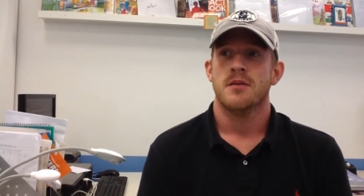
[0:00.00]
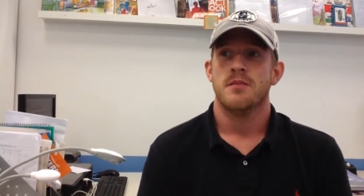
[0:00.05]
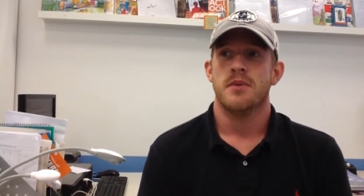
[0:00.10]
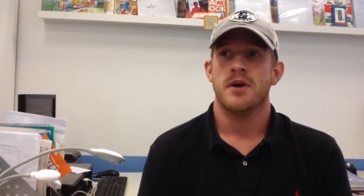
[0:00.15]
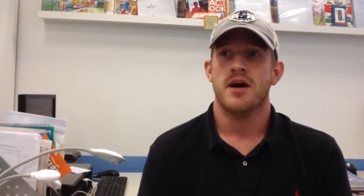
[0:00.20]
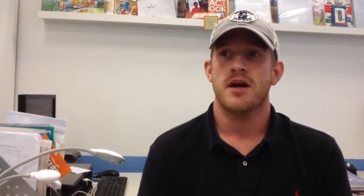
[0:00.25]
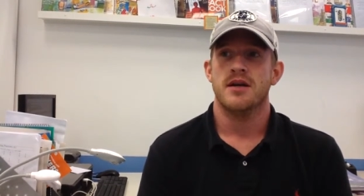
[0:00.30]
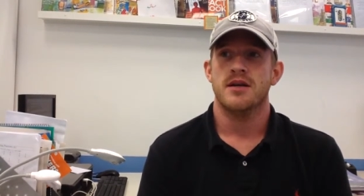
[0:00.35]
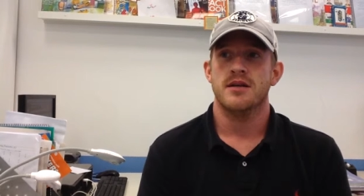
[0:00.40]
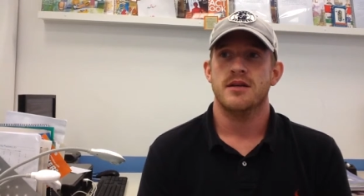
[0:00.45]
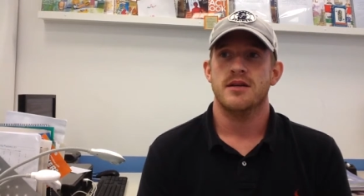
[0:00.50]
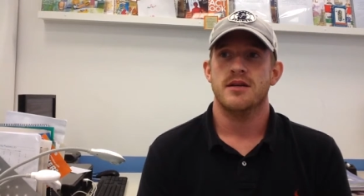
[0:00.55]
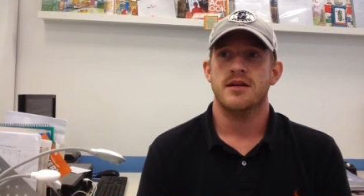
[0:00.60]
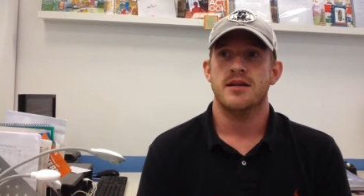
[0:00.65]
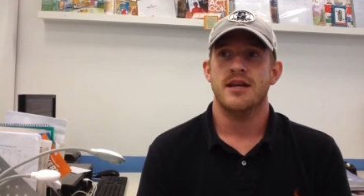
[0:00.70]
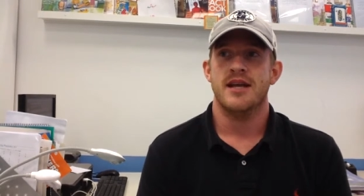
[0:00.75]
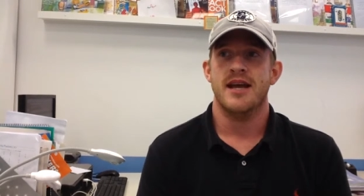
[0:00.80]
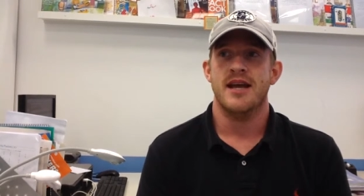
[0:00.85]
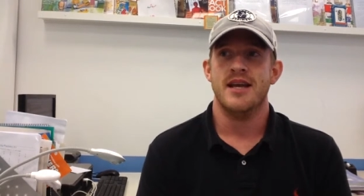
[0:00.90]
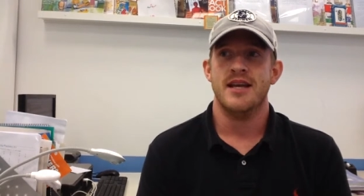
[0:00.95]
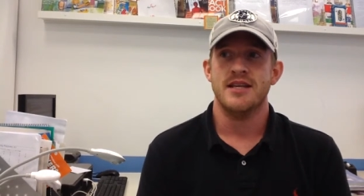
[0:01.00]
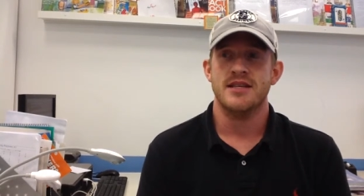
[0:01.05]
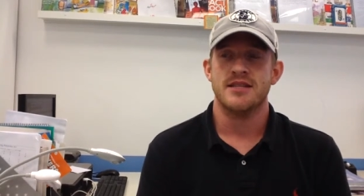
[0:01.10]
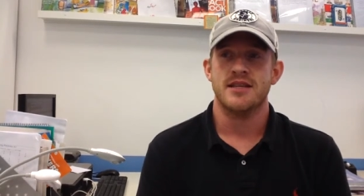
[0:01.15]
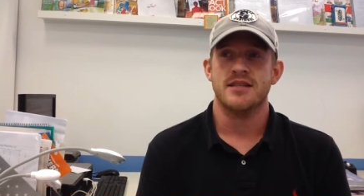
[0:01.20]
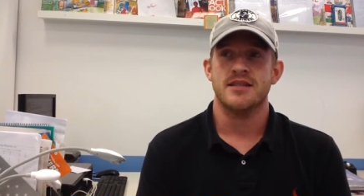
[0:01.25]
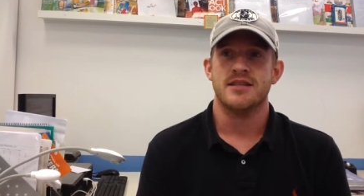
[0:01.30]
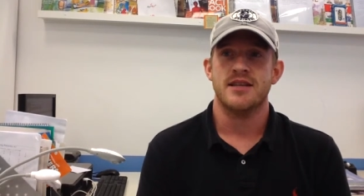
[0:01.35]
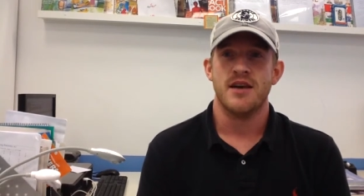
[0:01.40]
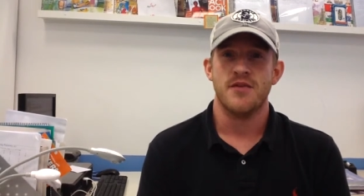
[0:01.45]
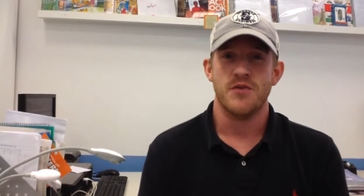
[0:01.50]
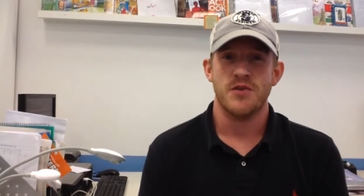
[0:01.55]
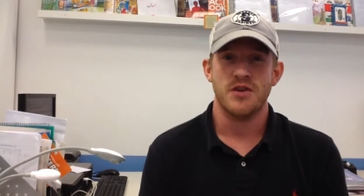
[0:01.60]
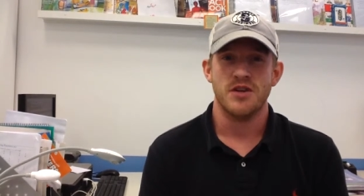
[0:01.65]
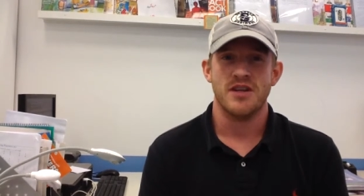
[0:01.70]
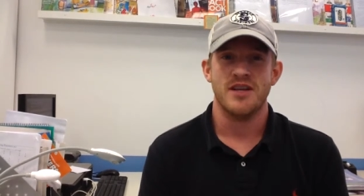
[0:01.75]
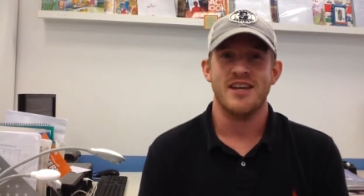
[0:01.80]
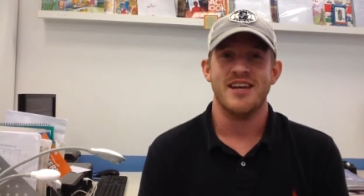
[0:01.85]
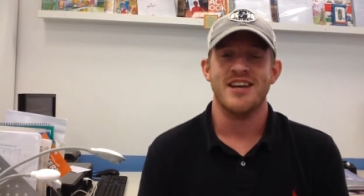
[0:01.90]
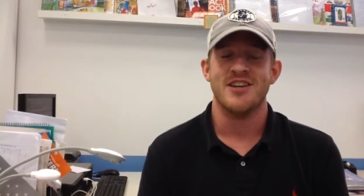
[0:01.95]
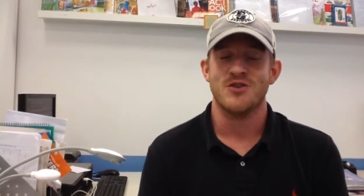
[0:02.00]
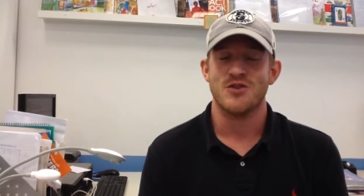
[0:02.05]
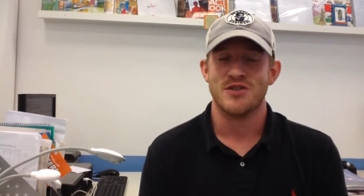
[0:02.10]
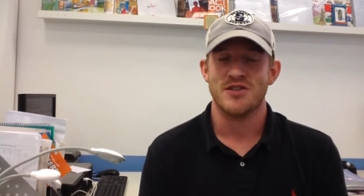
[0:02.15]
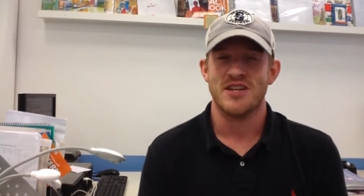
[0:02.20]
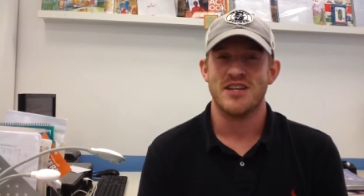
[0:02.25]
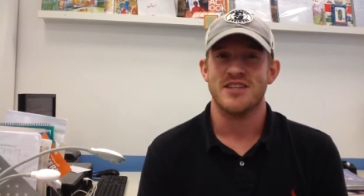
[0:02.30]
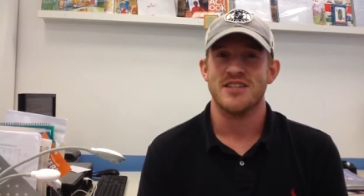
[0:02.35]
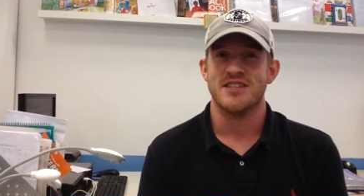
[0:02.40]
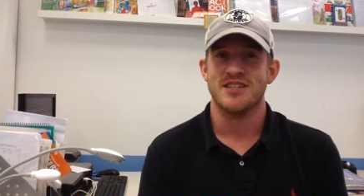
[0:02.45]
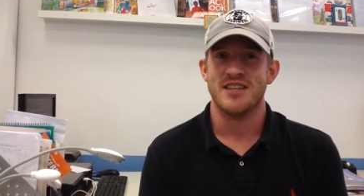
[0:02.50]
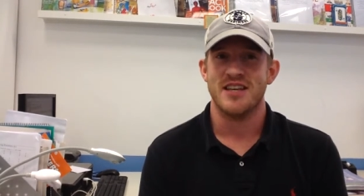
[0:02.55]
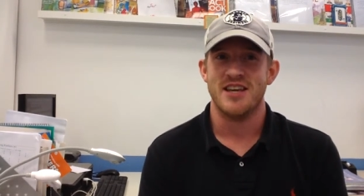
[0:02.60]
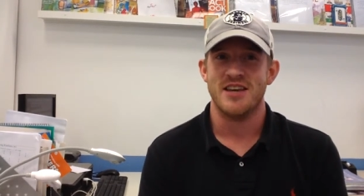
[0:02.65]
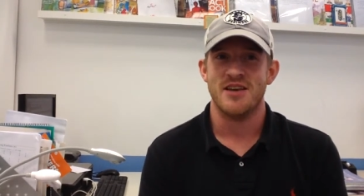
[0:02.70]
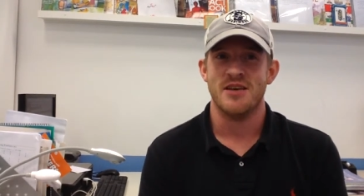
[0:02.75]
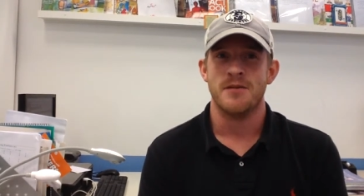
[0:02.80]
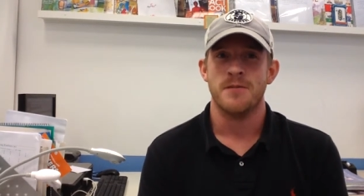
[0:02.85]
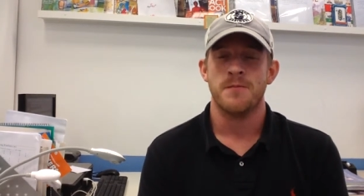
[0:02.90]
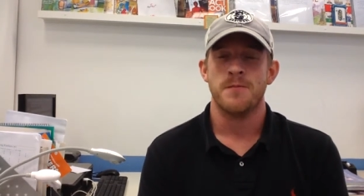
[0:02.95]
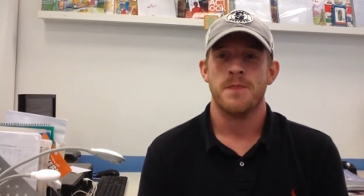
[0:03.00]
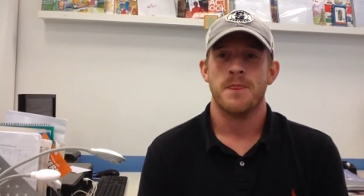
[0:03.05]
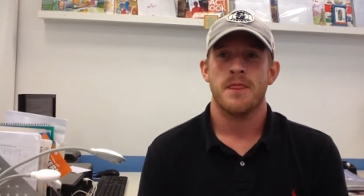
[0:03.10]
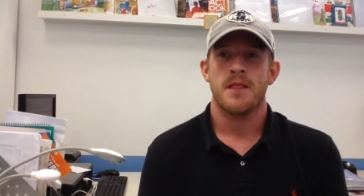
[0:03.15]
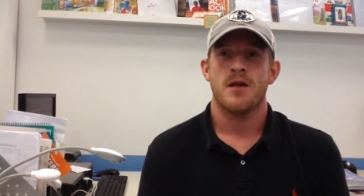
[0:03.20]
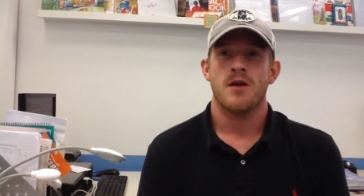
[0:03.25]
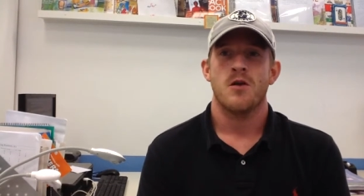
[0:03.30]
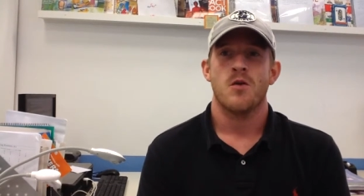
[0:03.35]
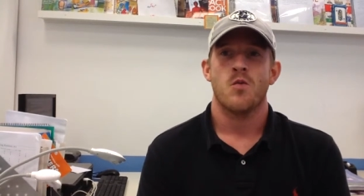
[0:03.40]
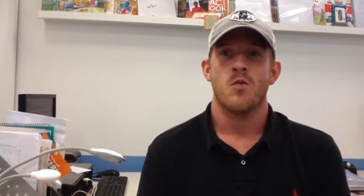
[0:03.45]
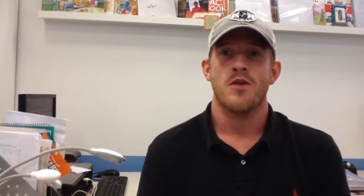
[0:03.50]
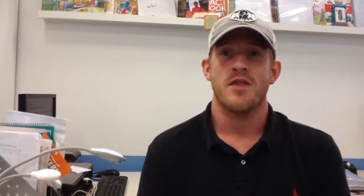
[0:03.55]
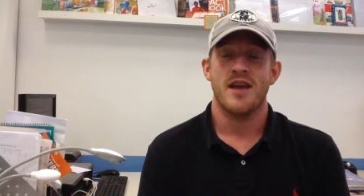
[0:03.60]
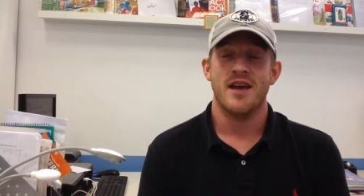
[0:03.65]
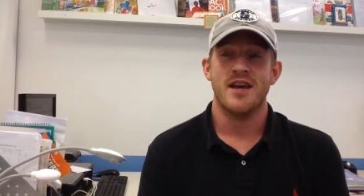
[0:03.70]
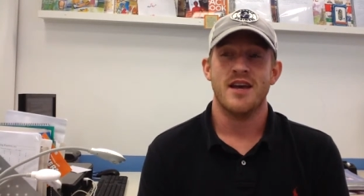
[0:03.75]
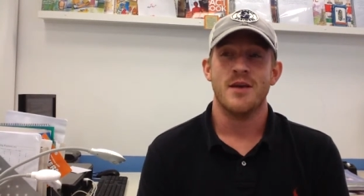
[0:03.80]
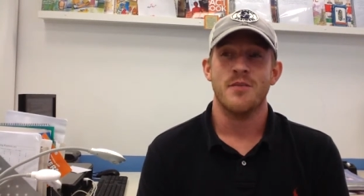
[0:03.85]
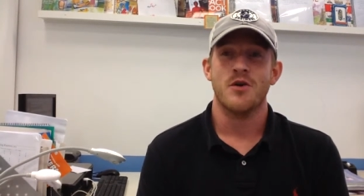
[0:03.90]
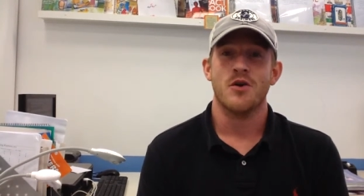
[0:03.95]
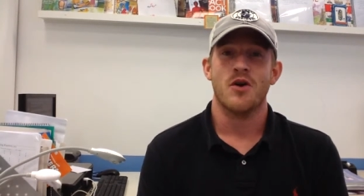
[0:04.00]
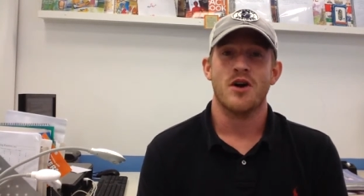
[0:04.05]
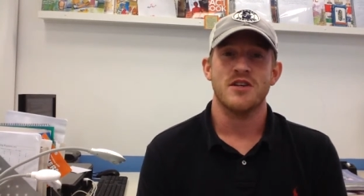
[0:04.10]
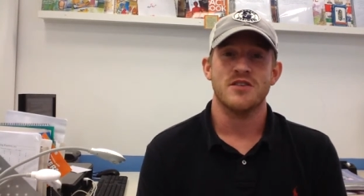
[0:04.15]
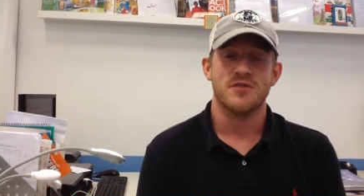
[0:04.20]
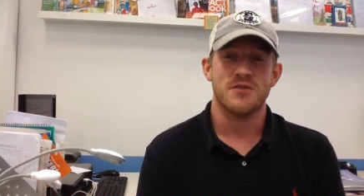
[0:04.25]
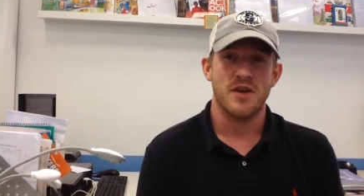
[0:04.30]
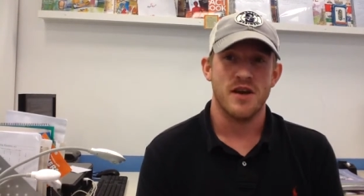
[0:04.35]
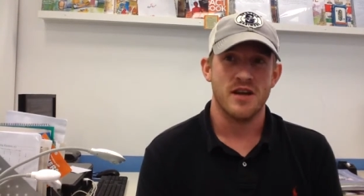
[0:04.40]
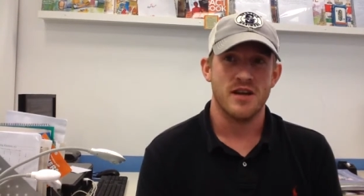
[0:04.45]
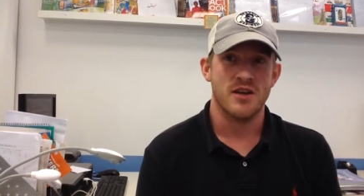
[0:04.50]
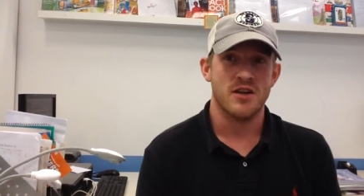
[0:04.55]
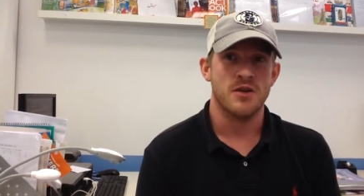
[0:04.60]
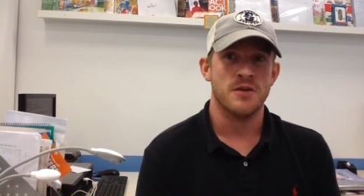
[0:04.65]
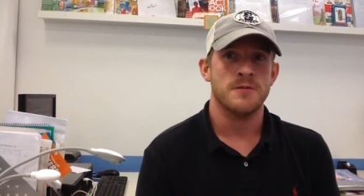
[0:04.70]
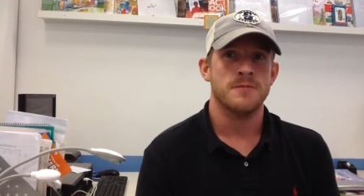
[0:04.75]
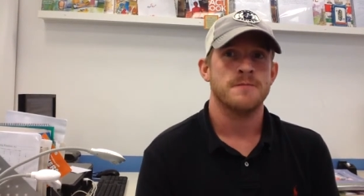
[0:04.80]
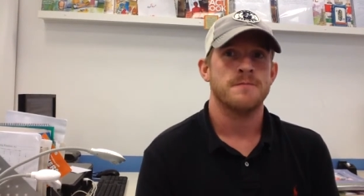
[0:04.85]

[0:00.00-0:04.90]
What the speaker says: But it is definitely interesting to see when they come across failure